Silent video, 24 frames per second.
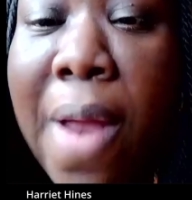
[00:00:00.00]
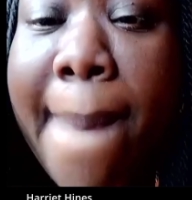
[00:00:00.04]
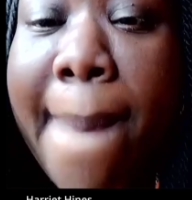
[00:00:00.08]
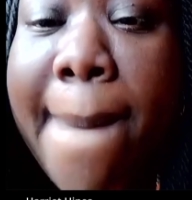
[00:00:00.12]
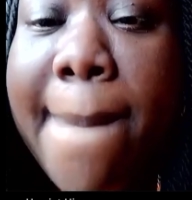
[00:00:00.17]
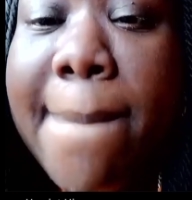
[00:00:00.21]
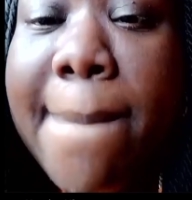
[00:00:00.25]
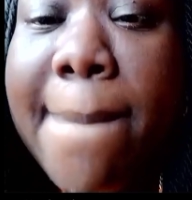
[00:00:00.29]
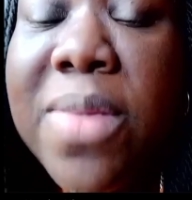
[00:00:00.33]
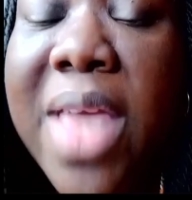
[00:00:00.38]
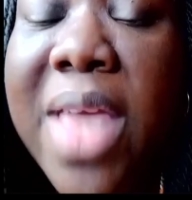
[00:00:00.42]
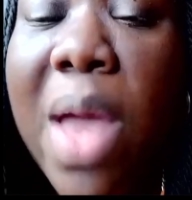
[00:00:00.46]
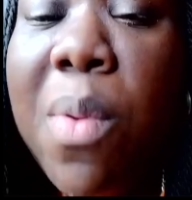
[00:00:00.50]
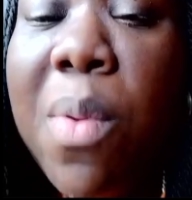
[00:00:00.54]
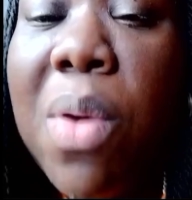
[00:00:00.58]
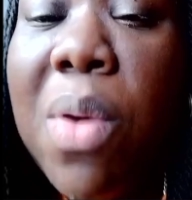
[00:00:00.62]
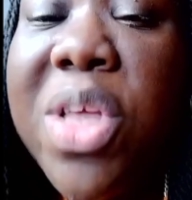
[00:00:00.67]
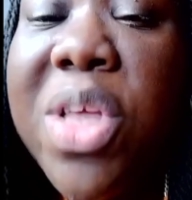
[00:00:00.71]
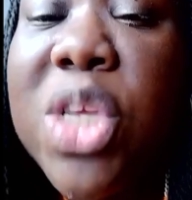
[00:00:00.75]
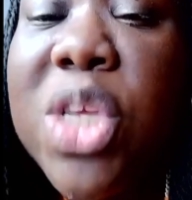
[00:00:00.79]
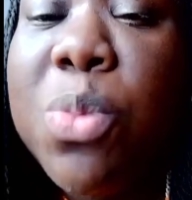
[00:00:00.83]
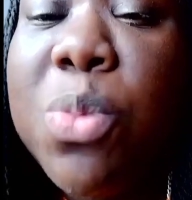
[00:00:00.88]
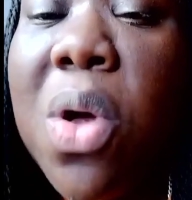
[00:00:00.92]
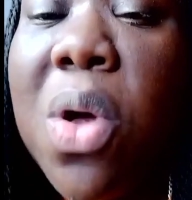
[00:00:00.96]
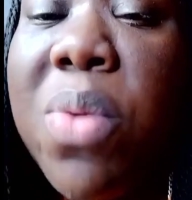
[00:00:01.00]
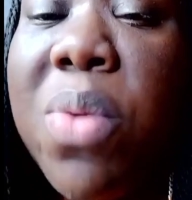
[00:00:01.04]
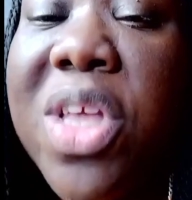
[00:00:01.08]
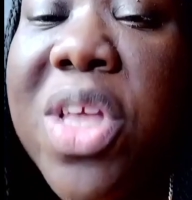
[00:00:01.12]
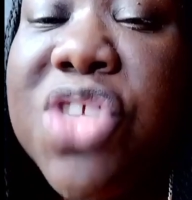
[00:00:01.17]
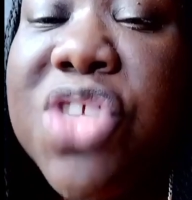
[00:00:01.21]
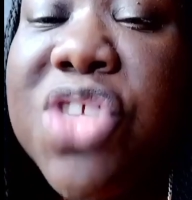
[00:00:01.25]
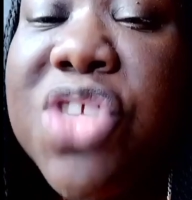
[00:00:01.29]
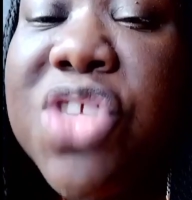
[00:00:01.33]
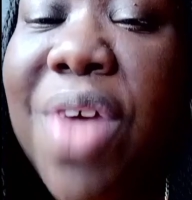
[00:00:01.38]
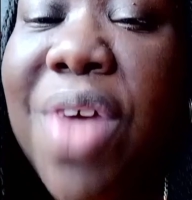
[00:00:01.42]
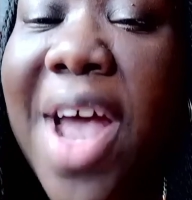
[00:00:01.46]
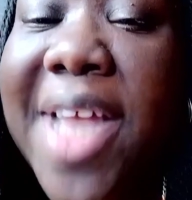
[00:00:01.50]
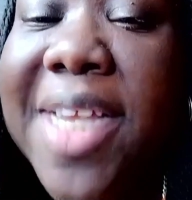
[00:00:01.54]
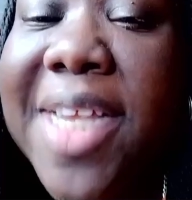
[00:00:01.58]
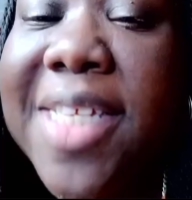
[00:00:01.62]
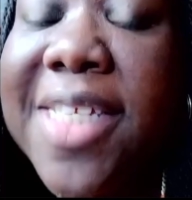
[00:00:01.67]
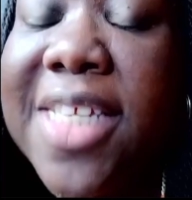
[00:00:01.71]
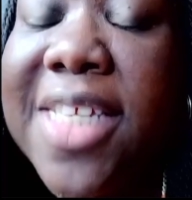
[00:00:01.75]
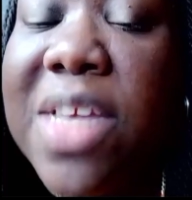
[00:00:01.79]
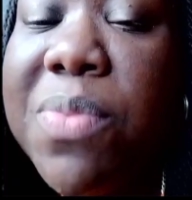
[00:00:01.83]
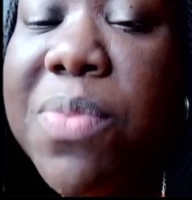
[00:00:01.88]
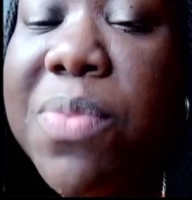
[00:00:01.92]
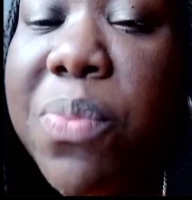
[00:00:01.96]
Yeah, we're trying to
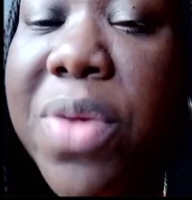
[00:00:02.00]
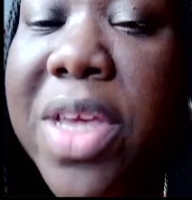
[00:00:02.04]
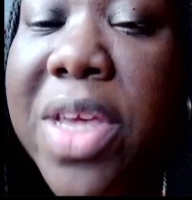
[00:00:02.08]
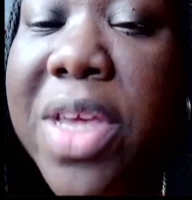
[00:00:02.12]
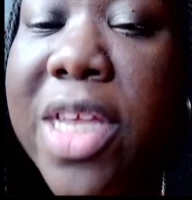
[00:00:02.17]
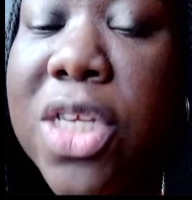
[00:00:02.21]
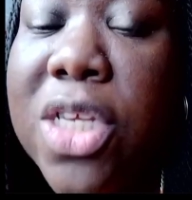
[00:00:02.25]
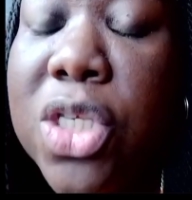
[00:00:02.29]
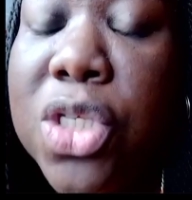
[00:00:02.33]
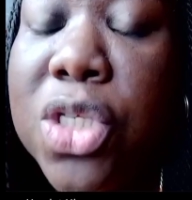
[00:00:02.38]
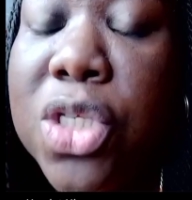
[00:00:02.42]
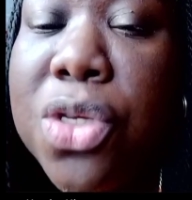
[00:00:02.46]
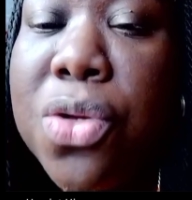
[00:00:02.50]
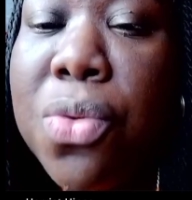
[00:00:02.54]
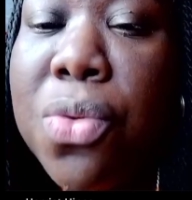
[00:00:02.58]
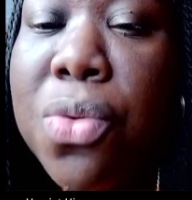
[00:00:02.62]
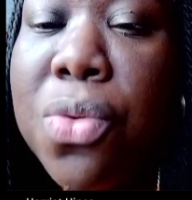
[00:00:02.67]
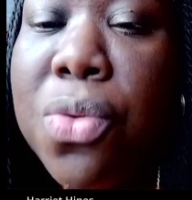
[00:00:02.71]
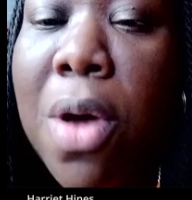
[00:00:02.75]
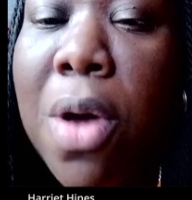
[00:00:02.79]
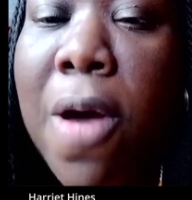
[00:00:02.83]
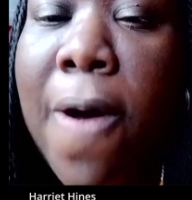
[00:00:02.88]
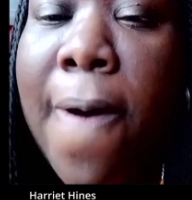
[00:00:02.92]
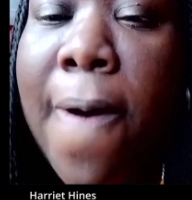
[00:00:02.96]
see what we can do.